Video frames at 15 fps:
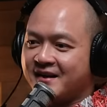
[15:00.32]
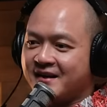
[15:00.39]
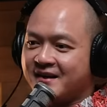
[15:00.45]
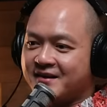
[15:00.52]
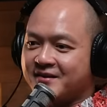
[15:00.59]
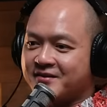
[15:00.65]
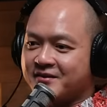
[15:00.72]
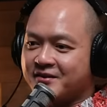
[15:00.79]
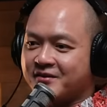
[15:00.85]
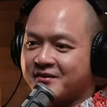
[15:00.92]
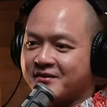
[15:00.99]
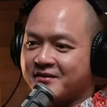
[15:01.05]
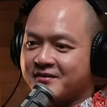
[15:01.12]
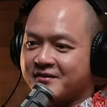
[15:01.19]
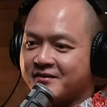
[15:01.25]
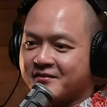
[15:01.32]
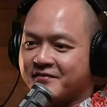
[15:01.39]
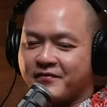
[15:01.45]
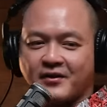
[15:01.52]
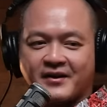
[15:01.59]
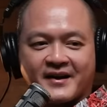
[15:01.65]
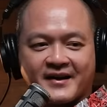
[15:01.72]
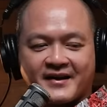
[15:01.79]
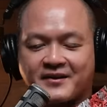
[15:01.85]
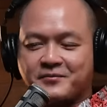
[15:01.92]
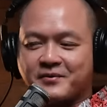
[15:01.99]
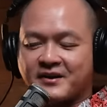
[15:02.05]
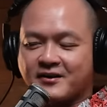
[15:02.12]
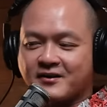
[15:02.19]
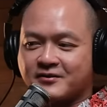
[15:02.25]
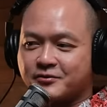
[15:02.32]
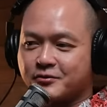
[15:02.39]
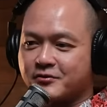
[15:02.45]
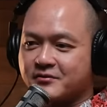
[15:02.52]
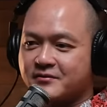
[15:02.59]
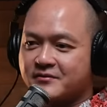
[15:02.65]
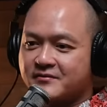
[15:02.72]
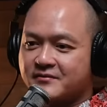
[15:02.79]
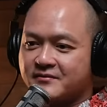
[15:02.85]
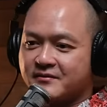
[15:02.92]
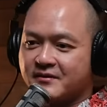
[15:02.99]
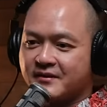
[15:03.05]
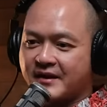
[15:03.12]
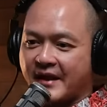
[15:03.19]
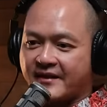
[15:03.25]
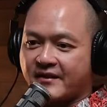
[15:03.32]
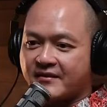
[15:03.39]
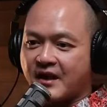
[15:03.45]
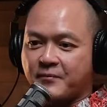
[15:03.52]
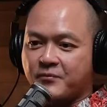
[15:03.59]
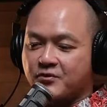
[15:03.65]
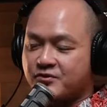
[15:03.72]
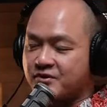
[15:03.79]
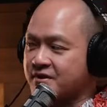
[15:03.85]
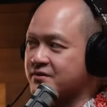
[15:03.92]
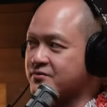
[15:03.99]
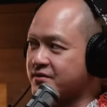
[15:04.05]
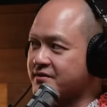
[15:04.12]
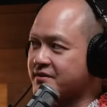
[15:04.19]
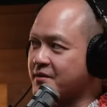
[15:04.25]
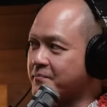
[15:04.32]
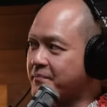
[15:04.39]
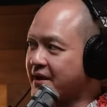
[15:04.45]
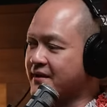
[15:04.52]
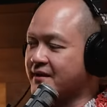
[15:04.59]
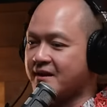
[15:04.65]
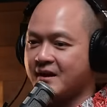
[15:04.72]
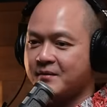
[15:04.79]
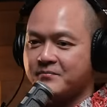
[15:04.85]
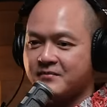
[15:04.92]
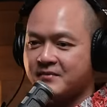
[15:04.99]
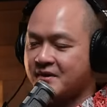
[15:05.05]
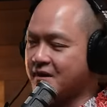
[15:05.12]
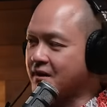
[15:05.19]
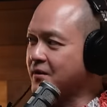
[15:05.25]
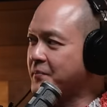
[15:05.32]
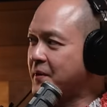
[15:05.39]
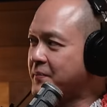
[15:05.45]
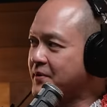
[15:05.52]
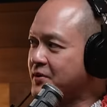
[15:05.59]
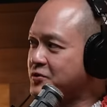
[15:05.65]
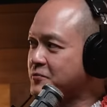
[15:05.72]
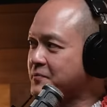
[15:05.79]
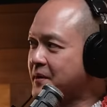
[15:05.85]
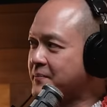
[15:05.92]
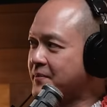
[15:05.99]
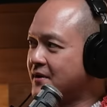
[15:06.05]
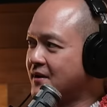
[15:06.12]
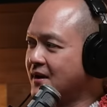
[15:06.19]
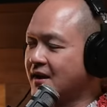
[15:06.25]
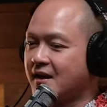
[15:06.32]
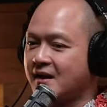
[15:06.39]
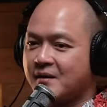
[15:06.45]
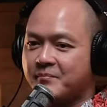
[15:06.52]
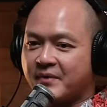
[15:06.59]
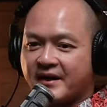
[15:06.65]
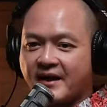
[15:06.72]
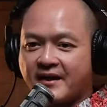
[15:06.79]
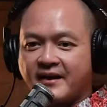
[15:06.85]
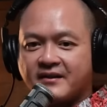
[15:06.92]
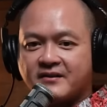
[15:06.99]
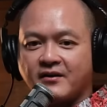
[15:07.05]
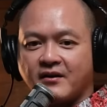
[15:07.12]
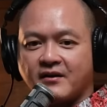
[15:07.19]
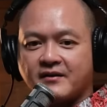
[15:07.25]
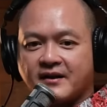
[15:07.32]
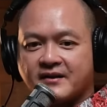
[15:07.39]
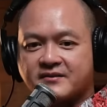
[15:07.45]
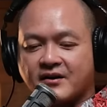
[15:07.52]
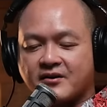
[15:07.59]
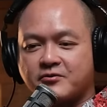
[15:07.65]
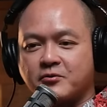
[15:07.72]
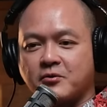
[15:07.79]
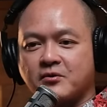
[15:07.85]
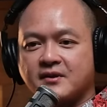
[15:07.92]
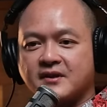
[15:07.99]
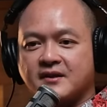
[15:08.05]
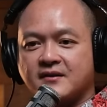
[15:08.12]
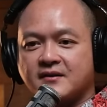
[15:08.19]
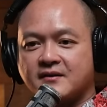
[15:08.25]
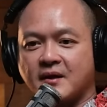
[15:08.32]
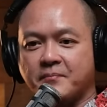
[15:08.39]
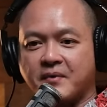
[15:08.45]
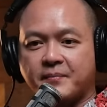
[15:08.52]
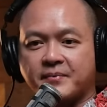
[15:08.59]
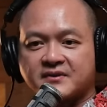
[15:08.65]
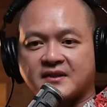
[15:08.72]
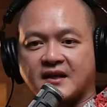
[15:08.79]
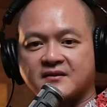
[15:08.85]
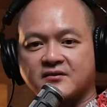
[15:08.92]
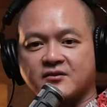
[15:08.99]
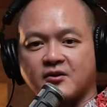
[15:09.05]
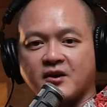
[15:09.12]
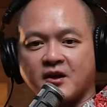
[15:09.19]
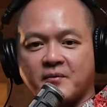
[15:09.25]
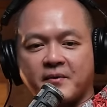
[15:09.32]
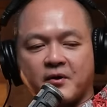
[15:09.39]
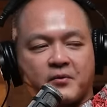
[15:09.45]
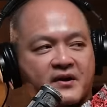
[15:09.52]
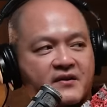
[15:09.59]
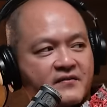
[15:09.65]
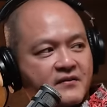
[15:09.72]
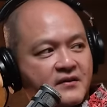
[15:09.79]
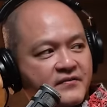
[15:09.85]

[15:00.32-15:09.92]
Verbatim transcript: Uh, you know, your your Fortnite and whatnot. So, at the time, you're just interested in playing the game, kill people, shoot people. But then later on, as I grew older, then people started talking about what?